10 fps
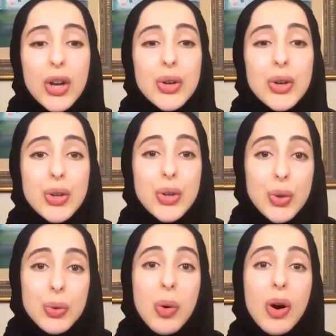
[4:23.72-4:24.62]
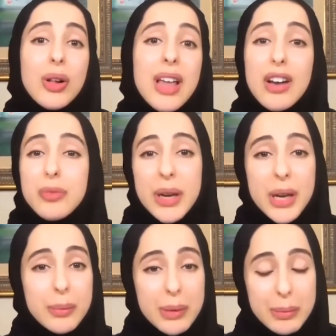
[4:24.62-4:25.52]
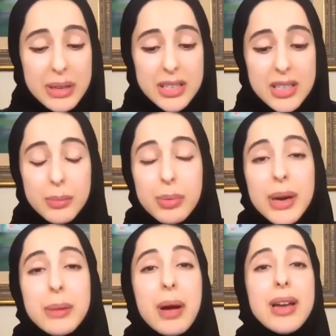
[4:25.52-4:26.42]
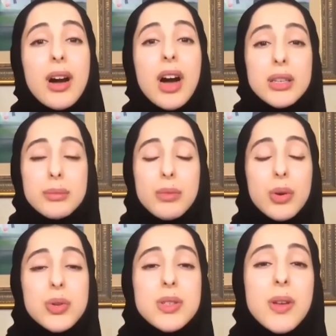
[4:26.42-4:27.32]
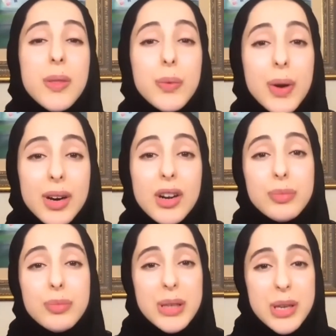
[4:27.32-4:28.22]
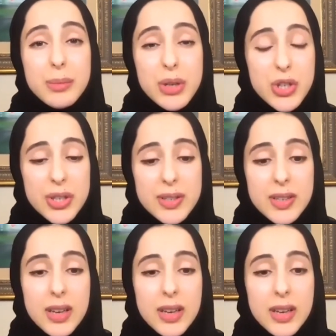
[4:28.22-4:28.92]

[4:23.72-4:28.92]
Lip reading: You all have my commitment to bring my utmost to the work of building bridges.